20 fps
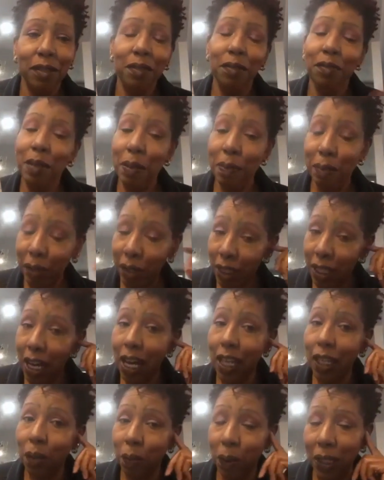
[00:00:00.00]
People of
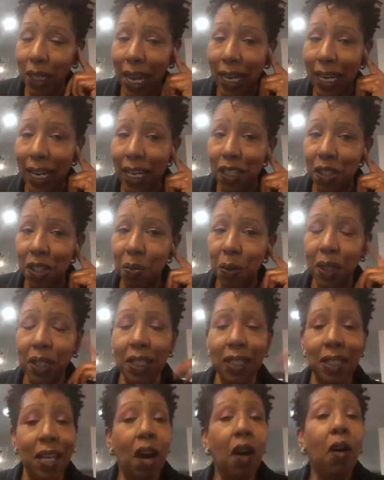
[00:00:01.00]
color, we like our
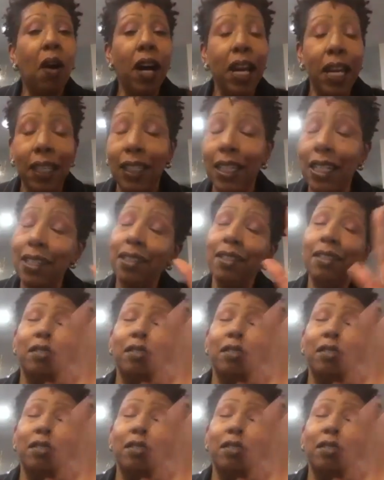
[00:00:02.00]
sweetness, or at least,